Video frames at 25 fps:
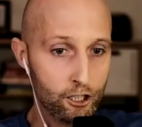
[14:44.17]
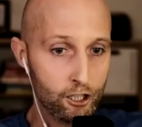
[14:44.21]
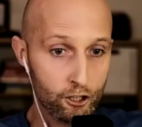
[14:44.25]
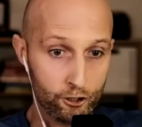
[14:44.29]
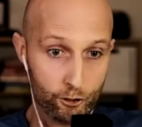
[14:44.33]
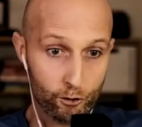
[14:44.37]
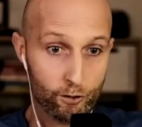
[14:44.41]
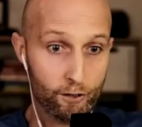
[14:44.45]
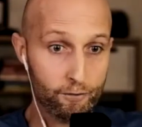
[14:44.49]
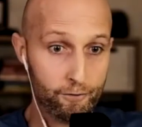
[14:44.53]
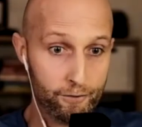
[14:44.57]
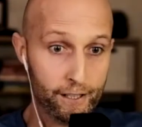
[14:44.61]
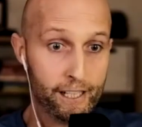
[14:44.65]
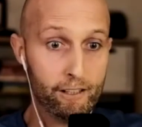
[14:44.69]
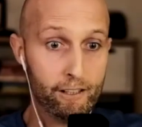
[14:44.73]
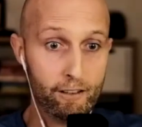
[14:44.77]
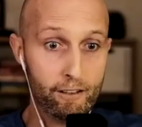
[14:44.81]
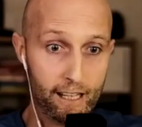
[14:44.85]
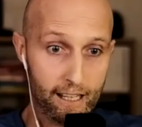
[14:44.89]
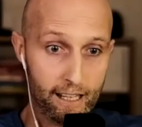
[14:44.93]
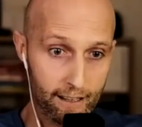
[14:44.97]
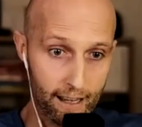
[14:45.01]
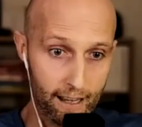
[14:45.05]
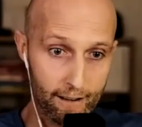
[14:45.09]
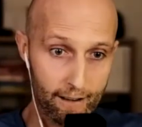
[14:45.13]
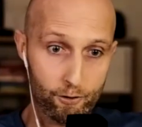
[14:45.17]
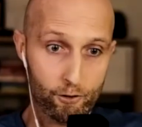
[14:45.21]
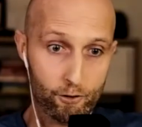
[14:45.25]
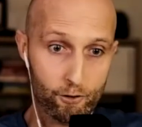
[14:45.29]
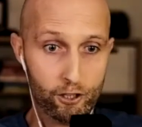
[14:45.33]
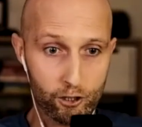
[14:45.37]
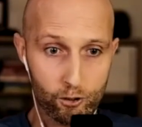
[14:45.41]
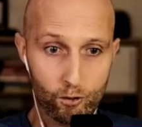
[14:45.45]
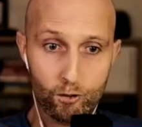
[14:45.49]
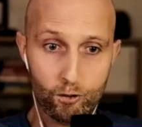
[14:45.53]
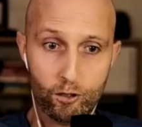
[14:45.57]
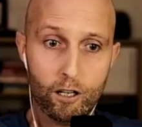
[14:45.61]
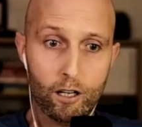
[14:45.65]
So the fear I have
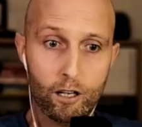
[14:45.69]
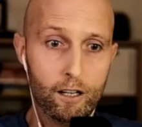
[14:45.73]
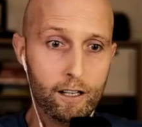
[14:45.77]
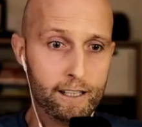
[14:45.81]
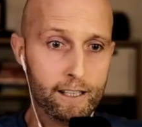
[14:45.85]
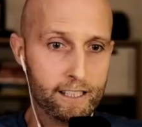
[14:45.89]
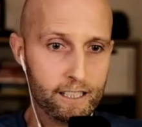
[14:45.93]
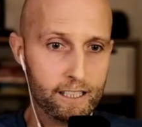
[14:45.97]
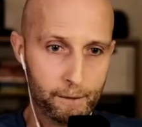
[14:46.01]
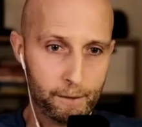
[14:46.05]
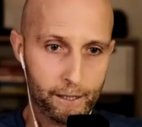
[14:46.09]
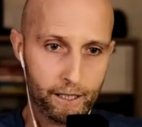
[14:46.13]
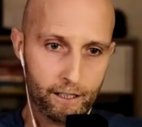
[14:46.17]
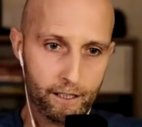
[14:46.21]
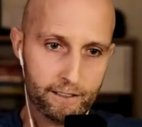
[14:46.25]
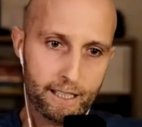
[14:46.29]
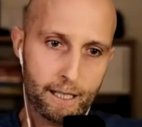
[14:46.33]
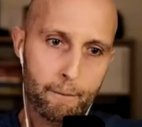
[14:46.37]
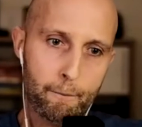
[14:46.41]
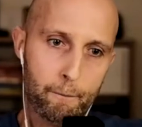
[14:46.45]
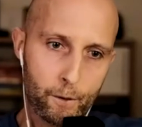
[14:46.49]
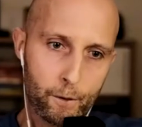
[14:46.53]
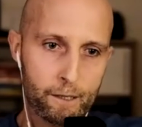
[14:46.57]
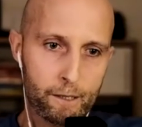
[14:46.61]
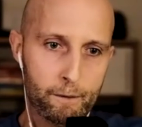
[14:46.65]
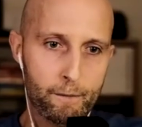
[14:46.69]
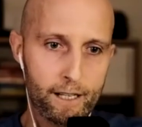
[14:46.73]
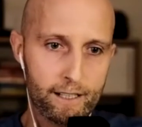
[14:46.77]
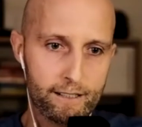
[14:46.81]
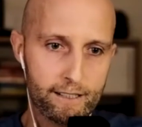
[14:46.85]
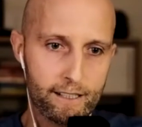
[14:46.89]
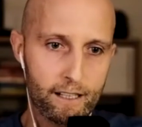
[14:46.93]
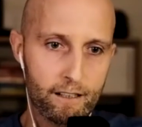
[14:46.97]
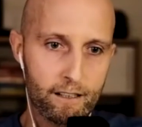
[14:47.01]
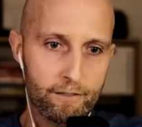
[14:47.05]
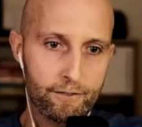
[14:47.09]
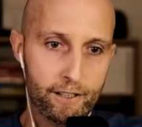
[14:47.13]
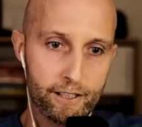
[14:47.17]
around cold calling is because I'm putting
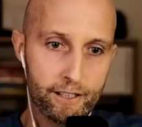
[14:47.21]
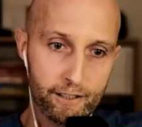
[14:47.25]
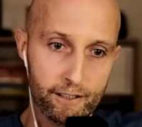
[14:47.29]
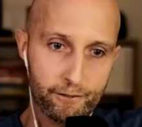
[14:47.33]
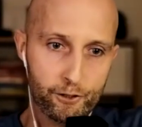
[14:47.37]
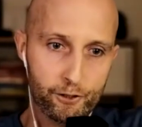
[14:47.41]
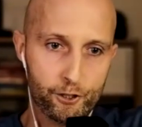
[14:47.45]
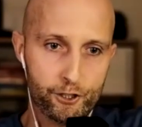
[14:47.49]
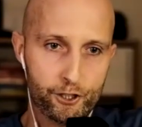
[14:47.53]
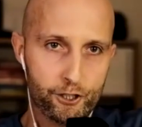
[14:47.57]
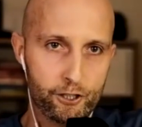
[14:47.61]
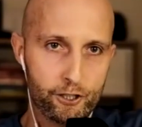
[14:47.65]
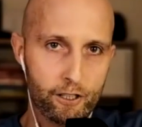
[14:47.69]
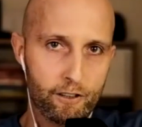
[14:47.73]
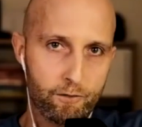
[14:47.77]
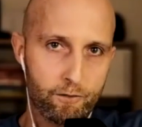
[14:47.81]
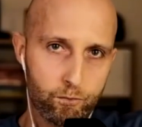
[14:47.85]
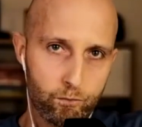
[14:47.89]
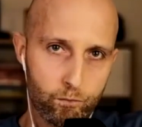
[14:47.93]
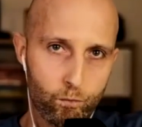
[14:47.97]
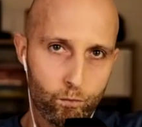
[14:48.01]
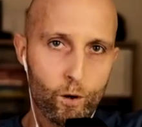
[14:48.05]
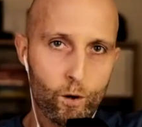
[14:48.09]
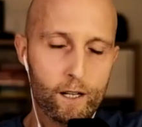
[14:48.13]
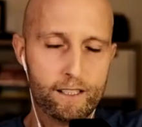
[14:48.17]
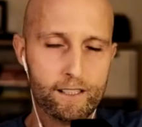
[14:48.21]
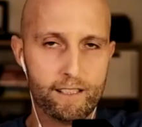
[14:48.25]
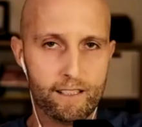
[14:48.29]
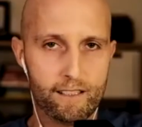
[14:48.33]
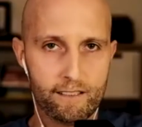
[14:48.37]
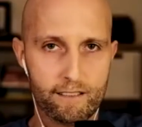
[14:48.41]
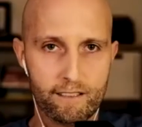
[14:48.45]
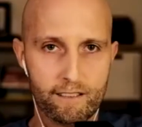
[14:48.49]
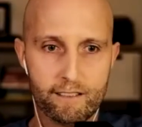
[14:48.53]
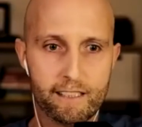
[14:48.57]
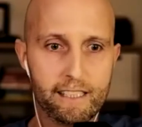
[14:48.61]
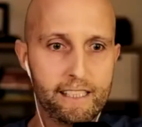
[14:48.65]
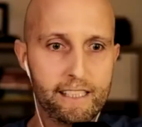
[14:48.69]
myself in the future of what's
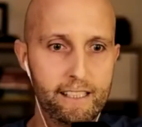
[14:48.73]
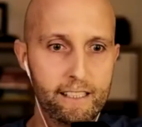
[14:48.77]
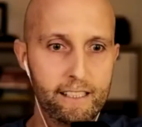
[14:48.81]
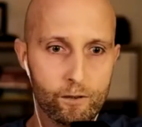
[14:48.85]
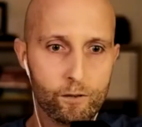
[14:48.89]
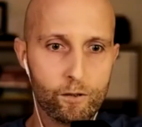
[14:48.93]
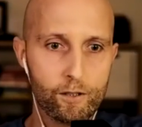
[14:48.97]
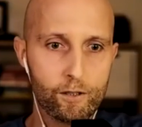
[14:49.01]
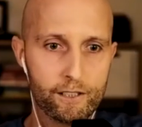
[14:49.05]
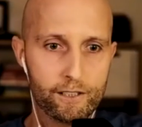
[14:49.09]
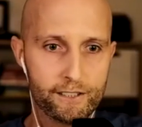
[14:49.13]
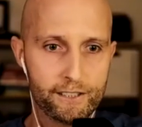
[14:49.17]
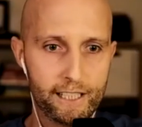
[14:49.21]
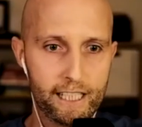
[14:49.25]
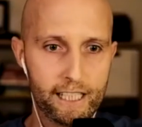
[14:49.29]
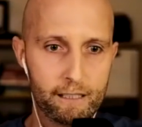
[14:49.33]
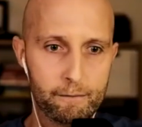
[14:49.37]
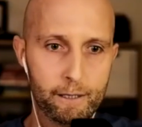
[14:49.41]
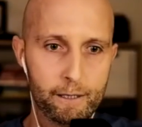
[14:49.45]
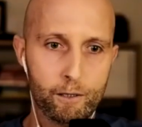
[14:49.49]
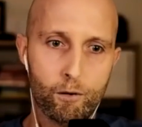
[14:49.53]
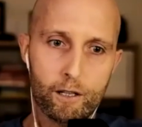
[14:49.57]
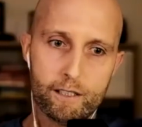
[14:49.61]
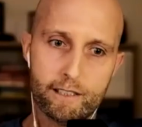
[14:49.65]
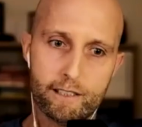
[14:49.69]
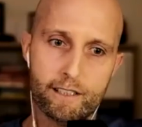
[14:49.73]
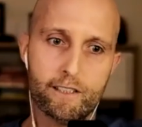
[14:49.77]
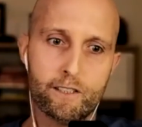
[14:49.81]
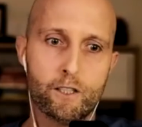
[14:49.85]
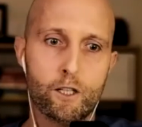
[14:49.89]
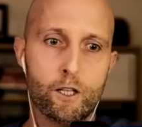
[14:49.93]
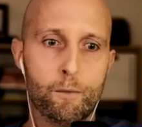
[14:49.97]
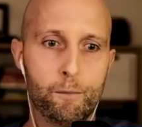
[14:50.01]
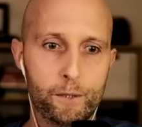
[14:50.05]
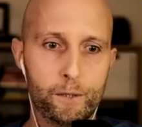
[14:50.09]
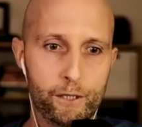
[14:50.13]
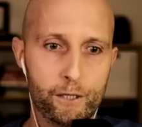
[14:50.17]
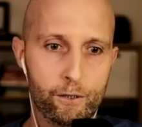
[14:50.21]
this CEO going to say to me? What's this
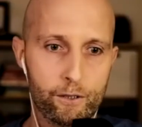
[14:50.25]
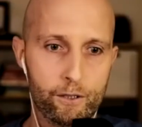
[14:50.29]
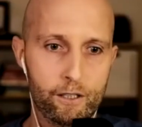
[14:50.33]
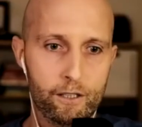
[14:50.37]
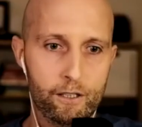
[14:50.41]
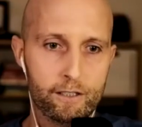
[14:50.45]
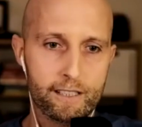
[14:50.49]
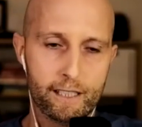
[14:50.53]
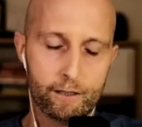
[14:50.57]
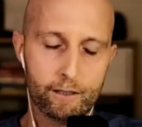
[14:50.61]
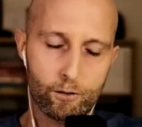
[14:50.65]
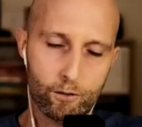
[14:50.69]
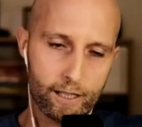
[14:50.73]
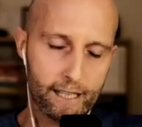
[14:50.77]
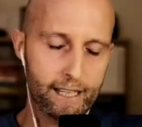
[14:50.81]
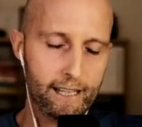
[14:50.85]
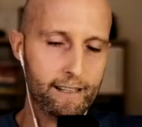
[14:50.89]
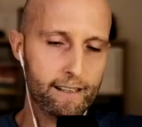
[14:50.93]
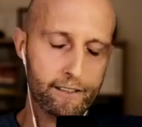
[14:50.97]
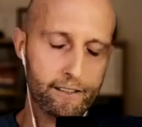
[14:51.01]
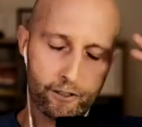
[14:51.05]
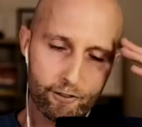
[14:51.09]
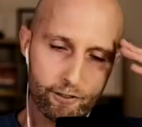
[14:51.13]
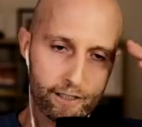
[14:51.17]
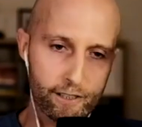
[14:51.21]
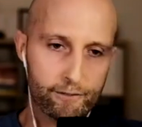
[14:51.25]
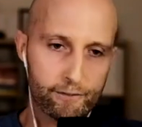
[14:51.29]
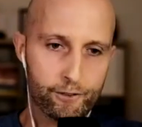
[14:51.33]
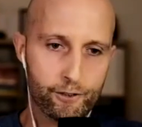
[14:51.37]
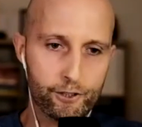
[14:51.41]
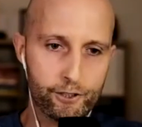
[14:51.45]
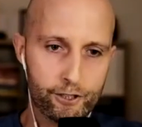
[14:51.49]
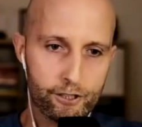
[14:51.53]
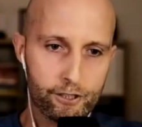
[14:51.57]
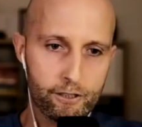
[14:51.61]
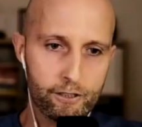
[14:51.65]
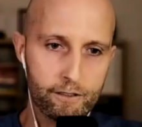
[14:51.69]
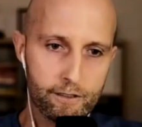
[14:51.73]
company owner? It's like, okay, you're in the
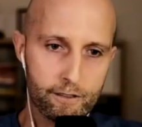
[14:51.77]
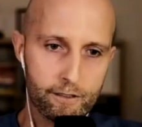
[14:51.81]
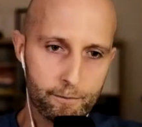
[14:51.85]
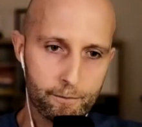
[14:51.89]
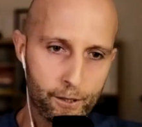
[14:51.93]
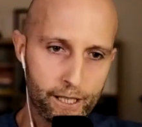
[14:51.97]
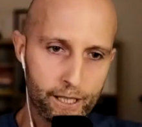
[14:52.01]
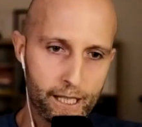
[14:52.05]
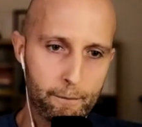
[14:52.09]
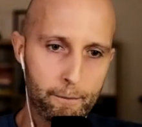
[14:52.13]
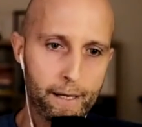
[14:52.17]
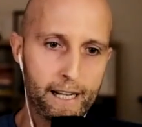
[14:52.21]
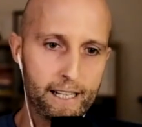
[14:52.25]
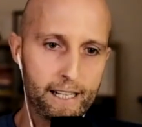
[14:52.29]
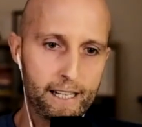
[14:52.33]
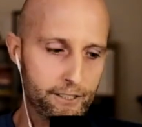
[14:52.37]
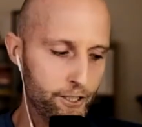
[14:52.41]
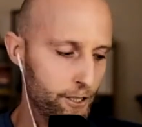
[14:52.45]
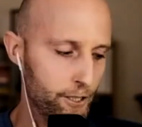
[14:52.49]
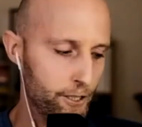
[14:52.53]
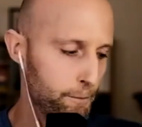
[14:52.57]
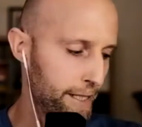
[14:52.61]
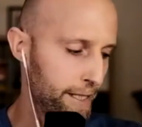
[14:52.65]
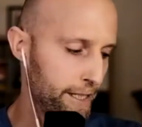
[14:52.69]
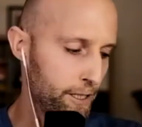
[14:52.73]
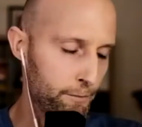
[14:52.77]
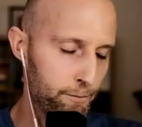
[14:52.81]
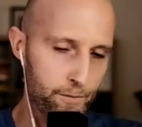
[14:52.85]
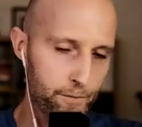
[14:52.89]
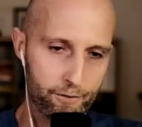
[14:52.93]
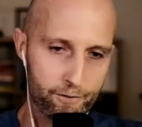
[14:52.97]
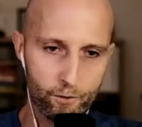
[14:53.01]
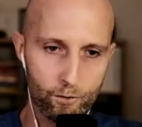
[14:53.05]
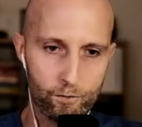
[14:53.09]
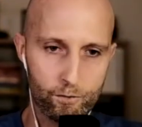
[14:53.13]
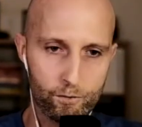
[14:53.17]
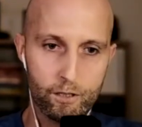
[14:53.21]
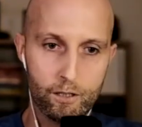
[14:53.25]
future. Bring it back down. Pick up the
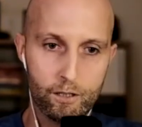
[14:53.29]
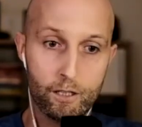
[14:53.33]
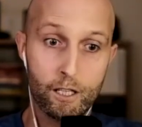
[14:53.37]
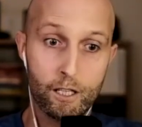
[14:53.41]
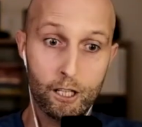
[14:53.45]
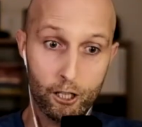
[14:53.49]
phone.